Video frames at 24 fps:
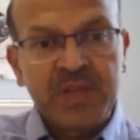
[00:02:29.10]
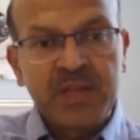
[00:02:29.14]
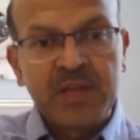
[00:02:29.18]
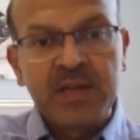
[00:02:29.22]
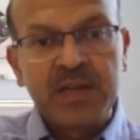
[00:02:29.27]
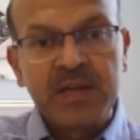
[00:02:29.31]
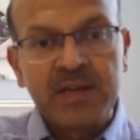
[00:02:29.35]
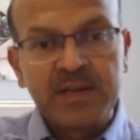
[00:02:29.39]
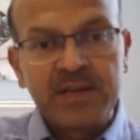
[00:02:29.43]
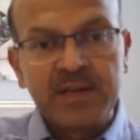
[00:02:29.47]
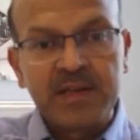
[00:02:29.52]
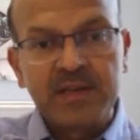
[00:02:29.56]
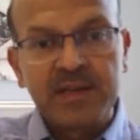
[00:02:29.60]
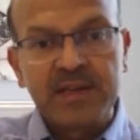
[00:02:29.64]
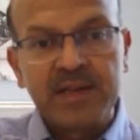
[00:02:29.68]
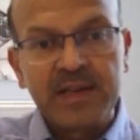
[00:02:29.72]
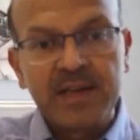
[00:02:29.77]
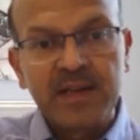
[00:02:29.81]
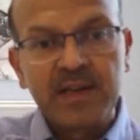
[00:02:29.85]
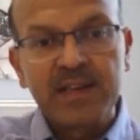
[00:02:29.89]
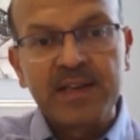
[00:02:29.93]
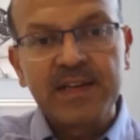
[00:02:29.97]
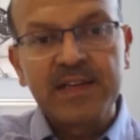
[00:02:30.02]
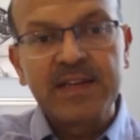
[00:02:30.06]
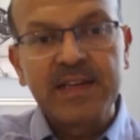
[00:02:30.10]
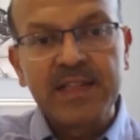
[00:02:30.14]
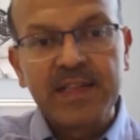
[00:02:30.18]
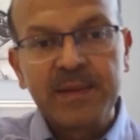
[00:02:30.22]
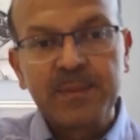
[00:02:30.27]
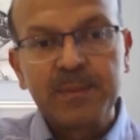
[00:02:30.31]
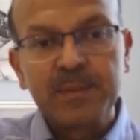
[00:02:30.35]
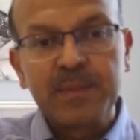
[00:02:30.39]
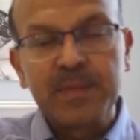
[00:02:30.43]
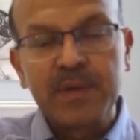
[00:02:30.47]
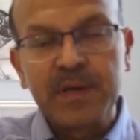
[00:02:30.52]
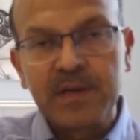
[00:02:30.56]
And uh, regular
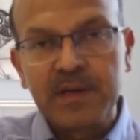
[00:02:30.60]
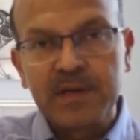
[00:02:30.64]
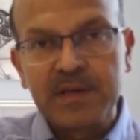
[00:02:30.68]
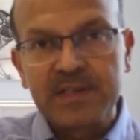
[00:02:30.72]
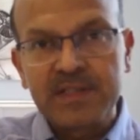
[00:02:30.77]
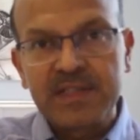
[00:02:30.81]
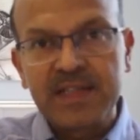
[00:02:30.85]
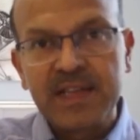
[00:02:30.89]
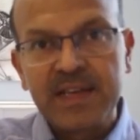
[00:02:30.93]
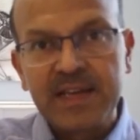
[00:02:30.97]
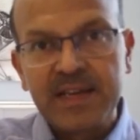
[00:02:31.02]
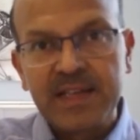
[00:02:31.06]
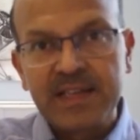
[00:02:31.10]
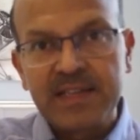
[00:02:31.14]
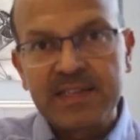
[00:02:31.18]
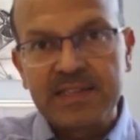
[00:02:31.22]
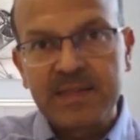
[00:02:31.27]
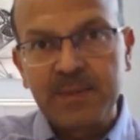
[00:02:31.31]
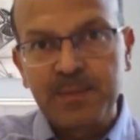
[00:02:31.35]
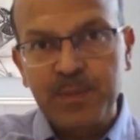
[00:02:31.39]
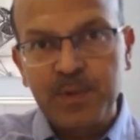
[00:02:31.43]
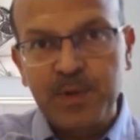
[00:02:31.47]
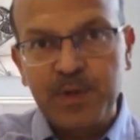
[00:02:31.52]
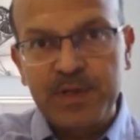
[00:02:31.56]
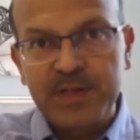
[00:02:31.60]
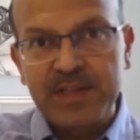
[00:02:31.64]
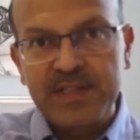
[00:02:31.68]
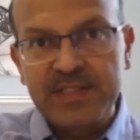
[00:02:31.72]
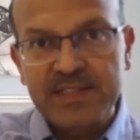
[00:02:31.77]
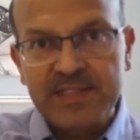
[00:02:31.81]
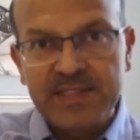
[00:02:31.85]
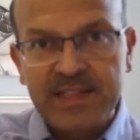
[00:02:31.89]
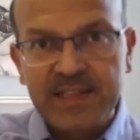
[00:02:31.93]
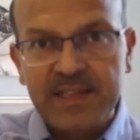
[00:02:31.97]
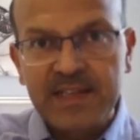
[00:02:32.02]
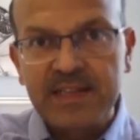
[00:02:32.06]
team uh, training is important.
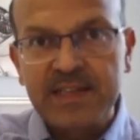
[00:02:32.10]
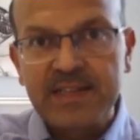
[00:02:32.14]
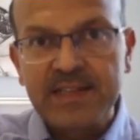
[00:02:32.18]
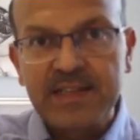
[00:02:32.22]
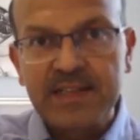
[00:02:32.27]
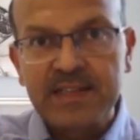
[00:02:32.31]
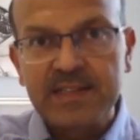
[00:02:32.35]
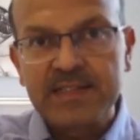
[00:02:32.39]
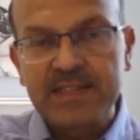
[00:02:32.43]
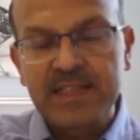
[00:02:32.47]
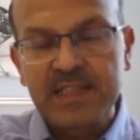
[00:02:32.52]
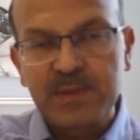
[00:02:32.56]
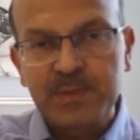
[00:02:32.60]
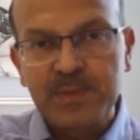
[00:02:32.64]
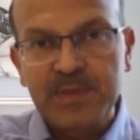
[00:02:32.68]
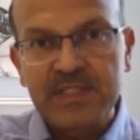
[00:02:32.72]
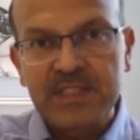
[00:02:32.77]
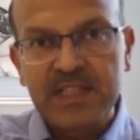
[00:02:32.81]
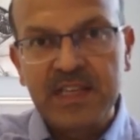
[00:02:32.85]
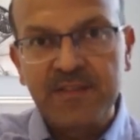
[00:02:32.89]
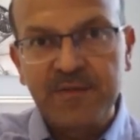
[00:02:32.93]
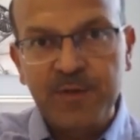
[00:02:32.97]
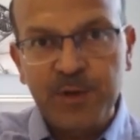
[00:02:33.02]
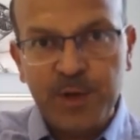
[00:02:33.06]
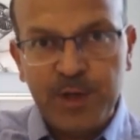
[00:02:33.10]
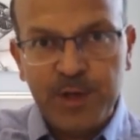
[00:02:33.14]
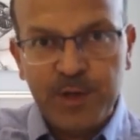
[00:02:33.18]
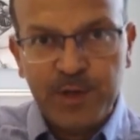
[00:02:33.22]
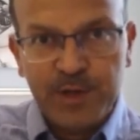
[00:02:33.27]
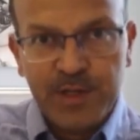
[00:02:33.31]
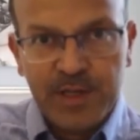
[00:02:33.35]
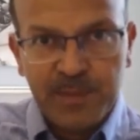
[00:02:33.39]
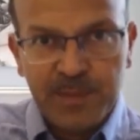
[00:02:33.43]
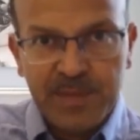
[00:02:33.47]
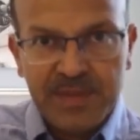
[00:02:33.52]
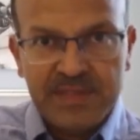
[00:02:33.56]
Skill drills, especially if you are
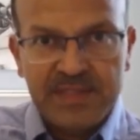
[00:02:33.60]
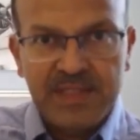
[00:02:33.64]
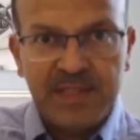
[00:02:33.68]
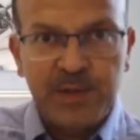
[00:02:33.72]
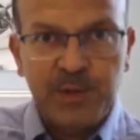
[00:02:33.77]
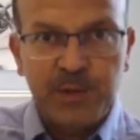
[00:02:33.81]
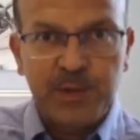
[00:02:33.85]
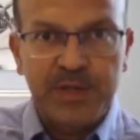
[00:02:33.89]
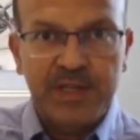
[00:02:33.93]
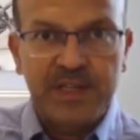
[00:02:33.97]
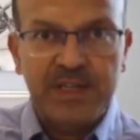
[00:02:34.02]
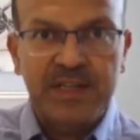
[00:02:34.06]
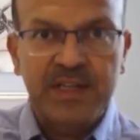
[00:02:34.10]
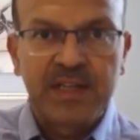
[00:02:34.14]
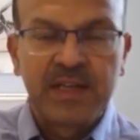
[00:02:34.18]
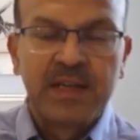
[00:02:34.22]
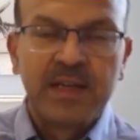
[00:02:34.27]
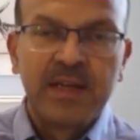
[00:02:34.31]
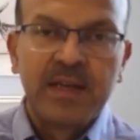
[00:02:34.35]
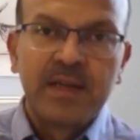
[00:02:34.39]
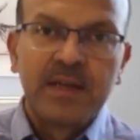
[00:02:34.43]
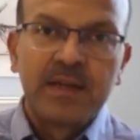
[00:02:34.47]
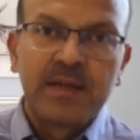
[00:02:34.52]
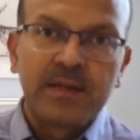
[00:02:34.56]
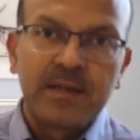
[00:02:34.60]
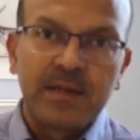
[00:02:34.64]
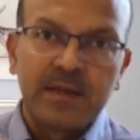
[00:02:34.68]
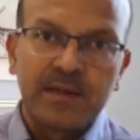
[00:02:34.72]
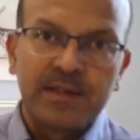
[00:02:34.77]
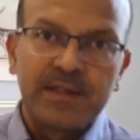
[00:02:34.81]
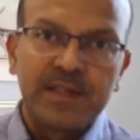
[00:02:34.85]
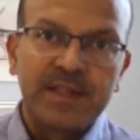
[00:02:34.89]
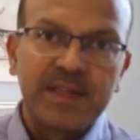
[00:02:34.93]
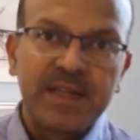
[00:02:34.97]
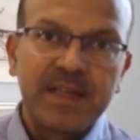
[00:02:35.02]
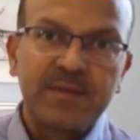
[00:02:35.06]
not a busy unit, uh,
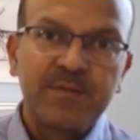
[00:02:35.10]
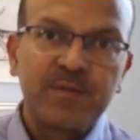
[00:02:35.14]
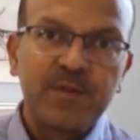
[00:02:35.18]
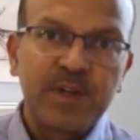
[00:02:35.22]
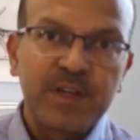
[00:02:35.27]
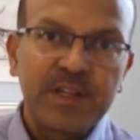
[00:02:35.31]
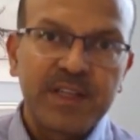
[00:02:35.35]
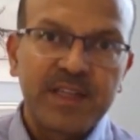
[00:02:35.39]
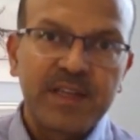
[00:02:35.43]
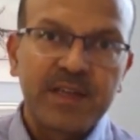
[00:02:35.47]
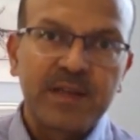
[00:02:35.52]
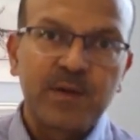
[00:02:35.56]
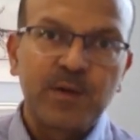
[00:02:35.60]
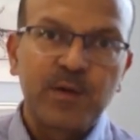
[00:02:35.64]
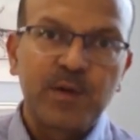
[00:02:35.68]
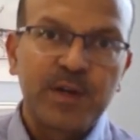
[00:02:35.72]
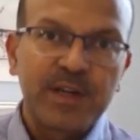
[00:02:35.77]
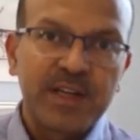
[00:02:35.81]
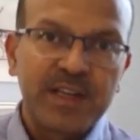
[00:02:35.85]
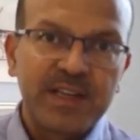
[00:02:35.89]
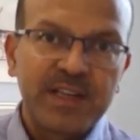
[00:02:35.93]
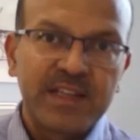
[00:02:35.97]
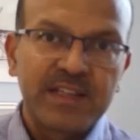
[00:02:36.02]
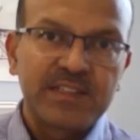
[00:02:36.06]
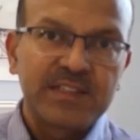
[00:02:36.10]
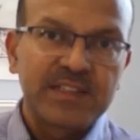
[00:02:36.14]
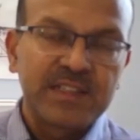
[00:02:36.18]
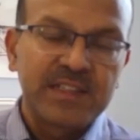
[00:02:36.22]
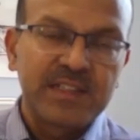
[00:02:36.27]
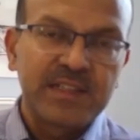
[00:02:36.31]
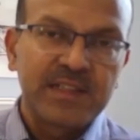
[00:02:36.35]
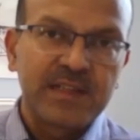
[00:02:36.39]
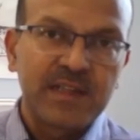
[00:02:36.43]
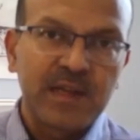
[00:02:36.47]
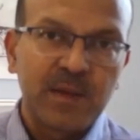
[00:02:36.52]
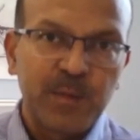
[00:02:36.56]
the team working,
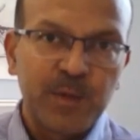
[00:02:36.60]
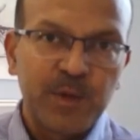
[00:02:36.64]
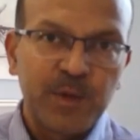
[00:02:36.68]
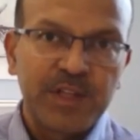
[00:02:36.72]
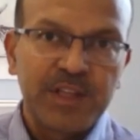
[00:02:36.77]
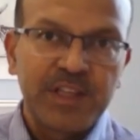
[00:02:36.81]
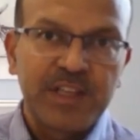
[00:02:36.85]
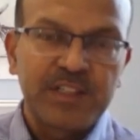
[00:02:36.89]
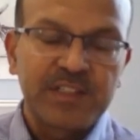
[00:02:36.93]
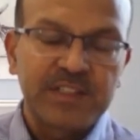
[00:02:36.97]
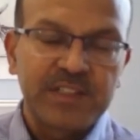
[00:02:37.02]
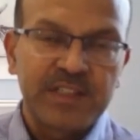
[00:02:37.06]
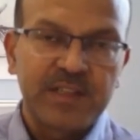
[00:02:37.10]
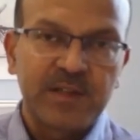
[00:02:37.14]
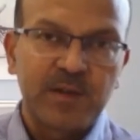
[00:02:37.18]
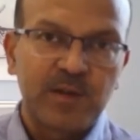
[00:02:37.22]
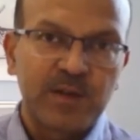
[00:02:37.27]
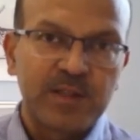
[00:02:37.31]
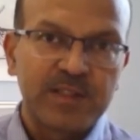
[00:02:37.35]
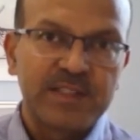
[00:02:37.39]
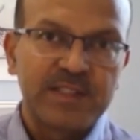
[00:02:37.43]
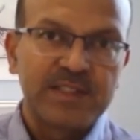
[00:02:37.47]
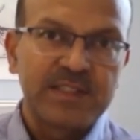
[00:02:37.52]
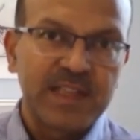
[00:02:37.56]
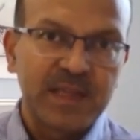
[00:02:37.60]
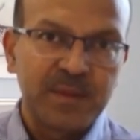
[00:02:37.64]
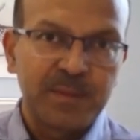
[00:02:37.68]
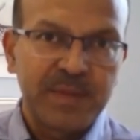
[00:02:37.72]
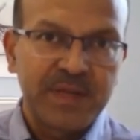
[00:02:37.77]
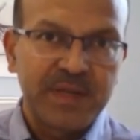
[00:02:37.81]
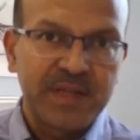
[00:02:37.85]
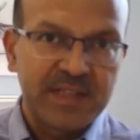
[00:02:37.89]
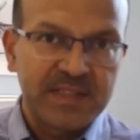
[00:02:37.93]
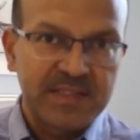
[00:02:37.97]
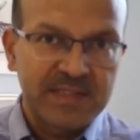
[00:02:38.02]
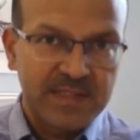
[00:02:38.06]
coordination, communication, all this can be
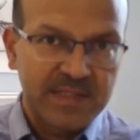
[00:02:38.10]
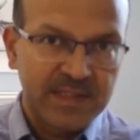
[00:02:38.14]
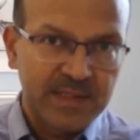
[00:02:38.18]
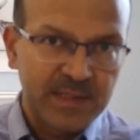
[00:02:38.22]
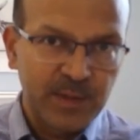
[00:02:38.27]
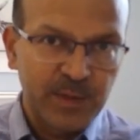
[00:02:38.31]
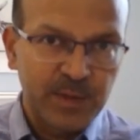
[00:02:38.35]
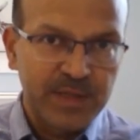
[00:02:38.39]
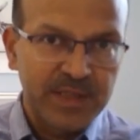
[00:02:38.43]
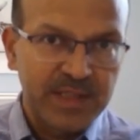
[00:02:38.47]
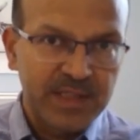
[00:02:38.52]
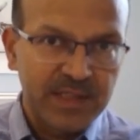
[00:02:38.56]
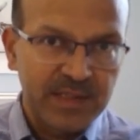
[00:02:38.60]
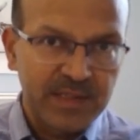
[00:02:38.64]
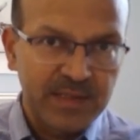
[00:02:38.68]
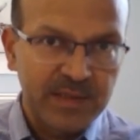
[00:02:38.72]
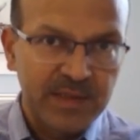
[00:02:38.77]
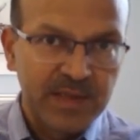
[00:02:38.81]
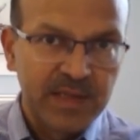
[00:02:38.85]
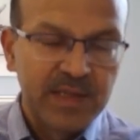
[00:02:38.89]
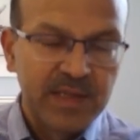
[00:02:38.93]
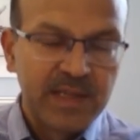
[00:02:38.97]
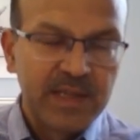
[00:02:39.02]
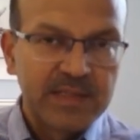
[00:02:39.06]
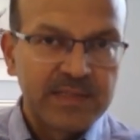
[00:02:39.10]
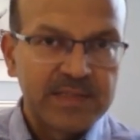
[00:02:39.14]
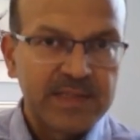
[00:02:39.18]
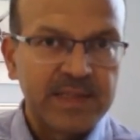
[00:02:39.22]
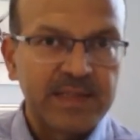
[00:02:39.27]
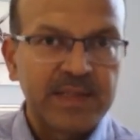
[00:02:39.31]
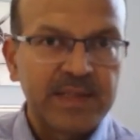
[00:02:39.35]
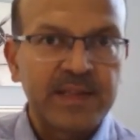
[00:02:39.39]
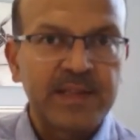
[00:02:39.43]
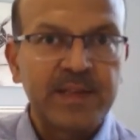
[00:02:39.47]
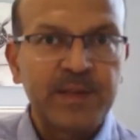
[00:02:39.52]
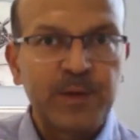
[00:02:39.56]
tested during a
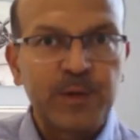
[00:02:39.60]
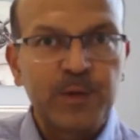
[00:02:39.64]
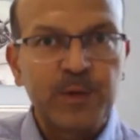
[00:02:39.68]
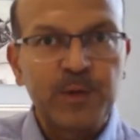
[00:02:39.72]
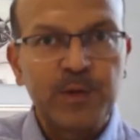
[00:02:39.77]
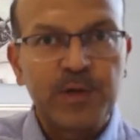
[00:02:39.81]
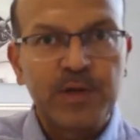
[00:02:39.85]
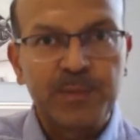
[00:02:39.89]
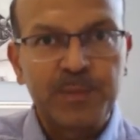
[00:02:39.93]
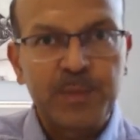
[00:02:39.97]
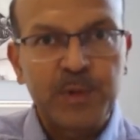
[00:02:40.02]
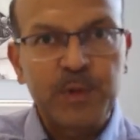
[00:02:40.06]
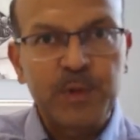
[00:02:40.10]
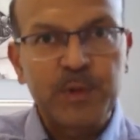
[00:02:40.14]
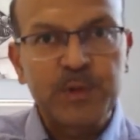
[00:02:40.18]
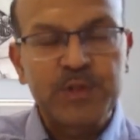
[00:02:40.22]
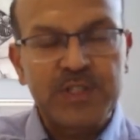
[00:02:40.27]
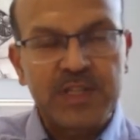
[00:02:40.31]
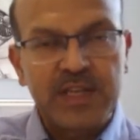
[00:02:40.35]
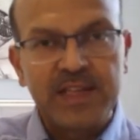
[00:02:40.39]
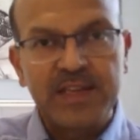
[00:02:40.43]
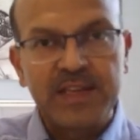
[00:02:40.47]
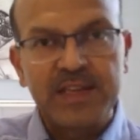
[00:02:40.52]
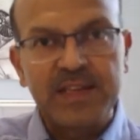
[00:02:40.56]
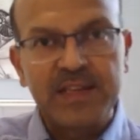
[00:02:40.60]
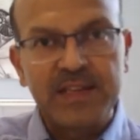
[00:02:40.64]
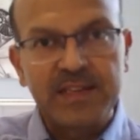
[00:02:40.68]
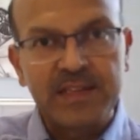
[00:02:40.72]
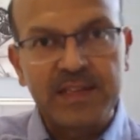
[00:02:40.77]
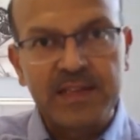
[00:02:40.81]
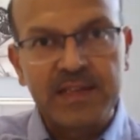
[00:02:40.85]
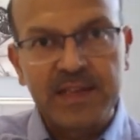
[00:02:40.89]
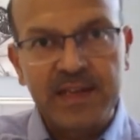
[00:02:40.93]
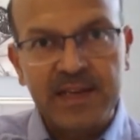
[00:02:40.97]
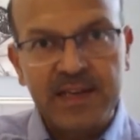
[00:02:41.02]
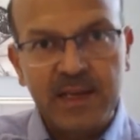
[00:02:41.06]
scenario approach like in the
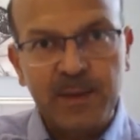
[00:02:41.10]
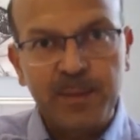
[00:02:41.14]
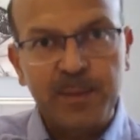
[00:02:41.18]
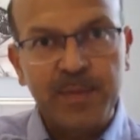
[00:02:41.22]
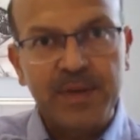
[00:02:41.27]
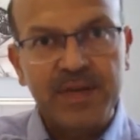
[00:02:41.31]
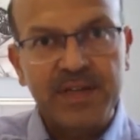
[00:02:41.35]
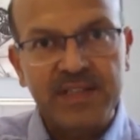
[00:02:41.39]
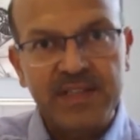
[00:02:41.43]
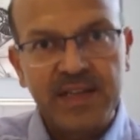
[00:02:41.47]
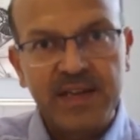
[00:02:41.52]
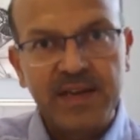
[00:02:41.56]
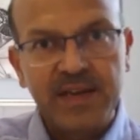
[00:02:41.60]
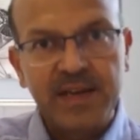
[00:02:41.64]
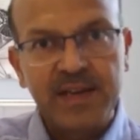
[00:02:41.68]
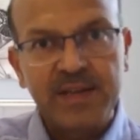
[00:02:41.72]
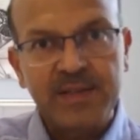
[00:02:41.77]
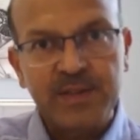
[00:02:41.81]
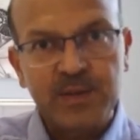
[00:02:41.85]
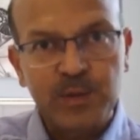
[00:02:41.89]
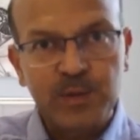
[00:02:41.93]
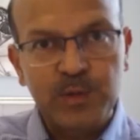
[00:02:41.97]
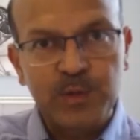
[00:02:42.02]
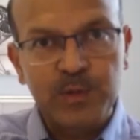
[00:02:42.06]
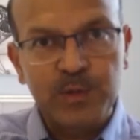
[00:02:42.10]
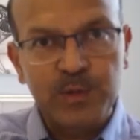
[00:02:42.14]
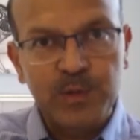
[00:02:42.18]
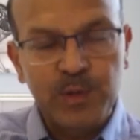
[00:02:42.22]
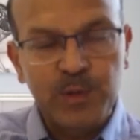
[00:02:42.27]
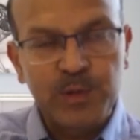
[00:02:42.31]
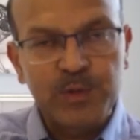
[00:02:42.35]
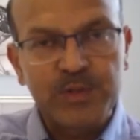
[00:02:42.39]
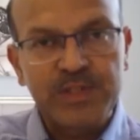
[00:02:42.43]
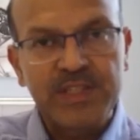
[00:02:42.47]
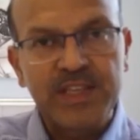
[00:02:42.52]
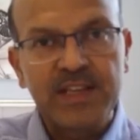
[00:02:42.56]
NRP training. So
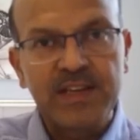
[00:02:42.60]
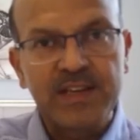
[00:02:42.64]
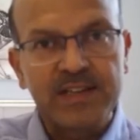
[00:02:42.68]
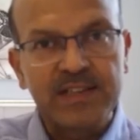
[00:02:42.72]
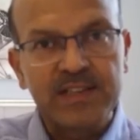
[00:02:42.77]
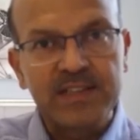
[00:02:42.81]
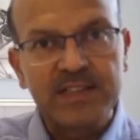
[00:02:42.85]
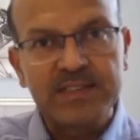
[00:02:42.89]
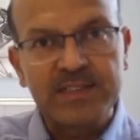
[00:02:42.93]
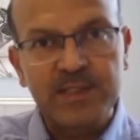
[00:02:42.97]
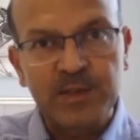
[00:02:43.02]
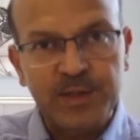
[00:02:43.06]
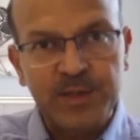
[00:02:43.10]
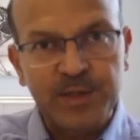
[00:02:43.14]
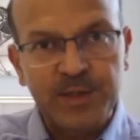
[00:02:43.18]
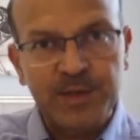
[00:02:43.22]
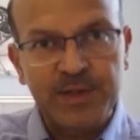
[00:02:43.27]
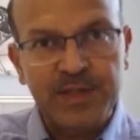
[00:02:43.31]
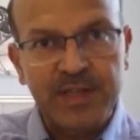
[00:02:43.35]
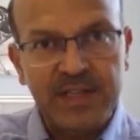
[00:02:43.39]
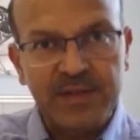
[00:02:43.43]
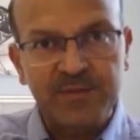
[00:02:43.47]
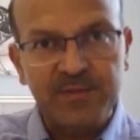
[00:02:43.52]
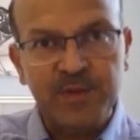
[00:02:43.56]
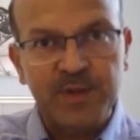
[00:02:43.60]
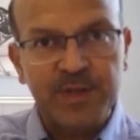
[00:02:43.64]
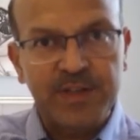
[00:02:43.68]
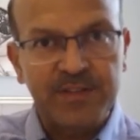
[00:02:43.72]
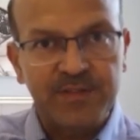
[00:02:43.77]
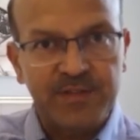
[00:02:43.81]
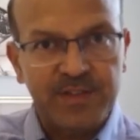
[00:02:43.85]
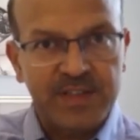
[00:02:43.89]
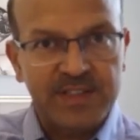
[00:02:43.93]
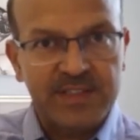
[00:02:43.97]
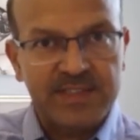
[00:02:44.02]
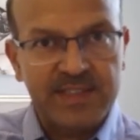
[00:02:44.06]
do skill drills on your team for
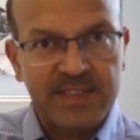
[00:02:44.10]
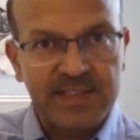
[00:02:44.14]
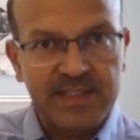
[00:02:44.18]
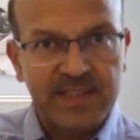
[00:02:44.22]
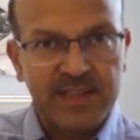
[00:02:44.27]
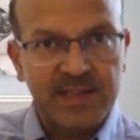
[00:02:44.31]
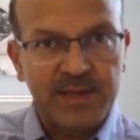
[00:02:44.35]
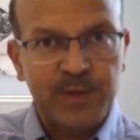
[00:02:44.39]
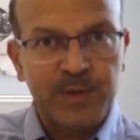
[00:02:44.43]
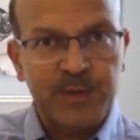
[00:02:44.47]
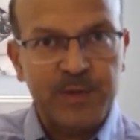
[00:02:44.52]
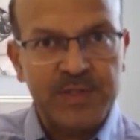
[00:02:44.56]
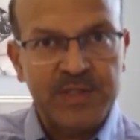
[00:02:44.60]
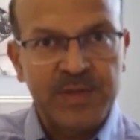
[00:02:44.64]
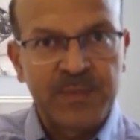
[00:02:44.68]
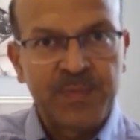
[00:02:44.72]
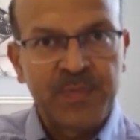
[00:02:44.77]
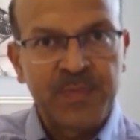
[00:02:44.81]
different scenarios.